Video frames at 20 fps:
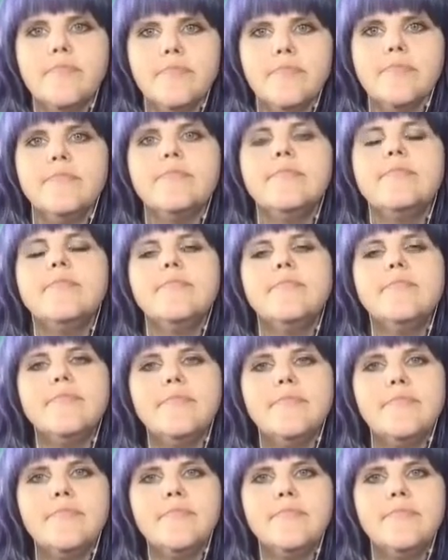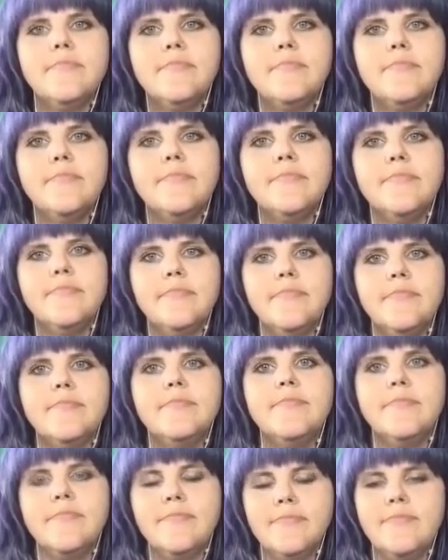
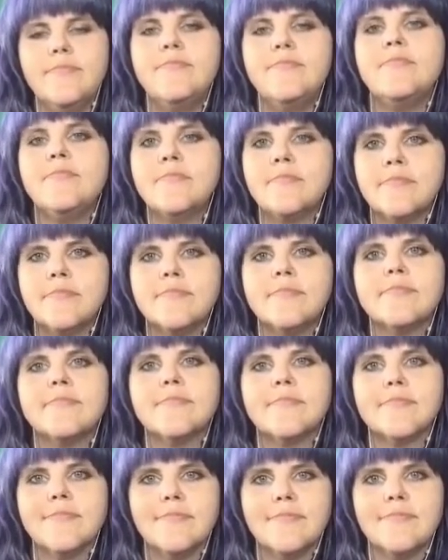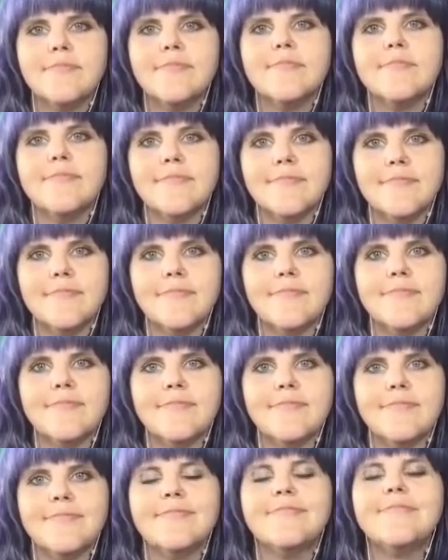
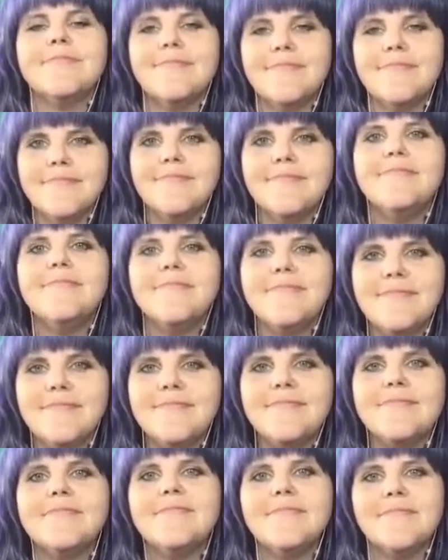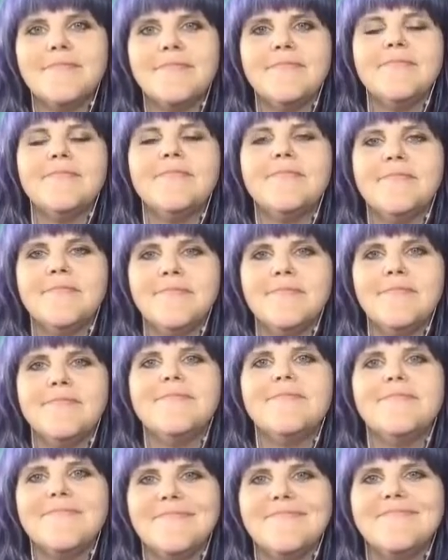
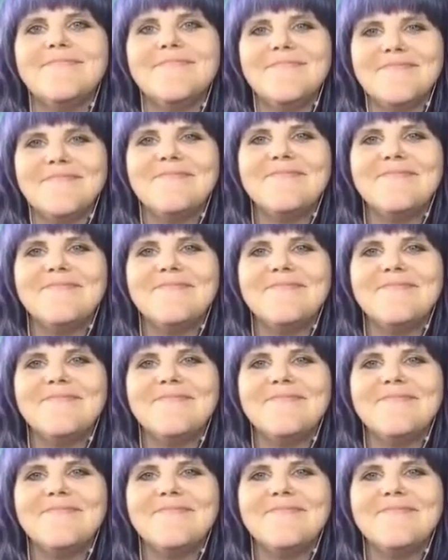(silent)